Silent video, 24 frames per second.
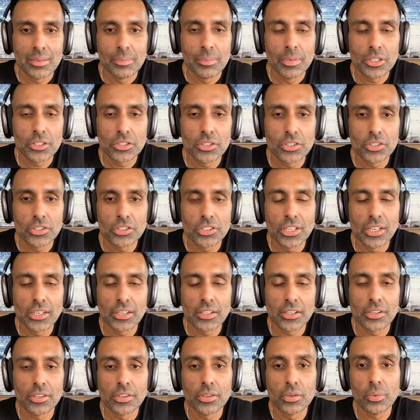make sure to
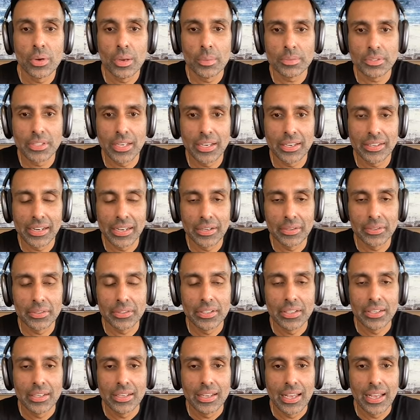check her website out
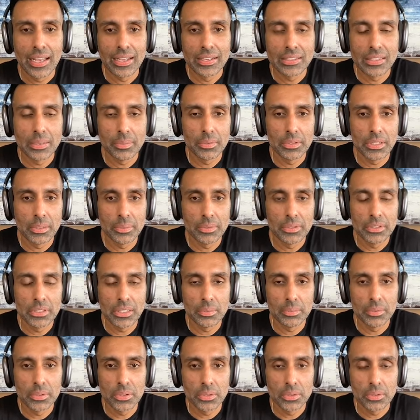at
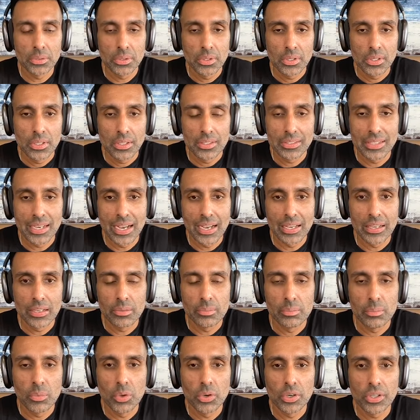
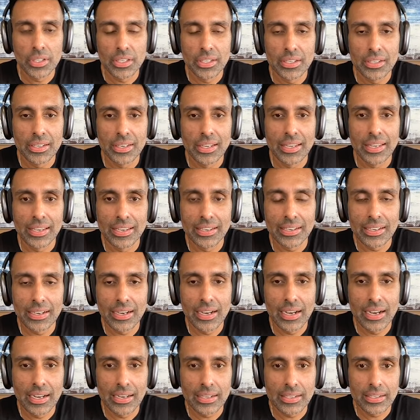
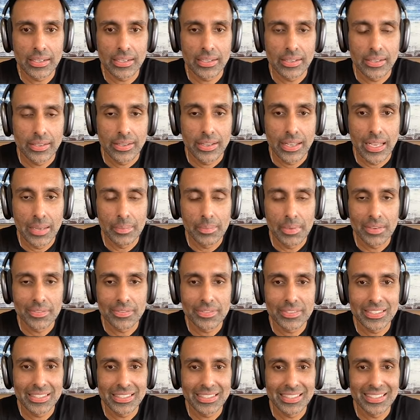
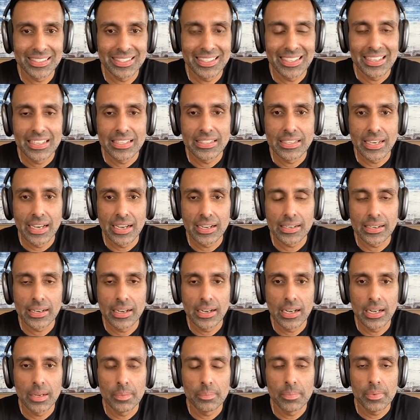
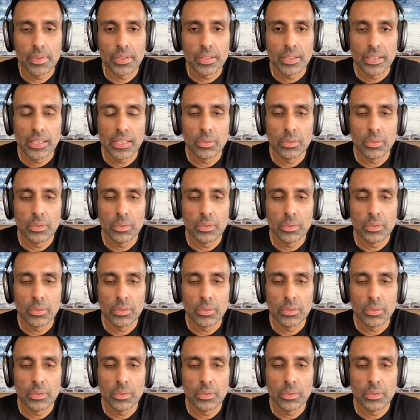www.morganhancockmft.com.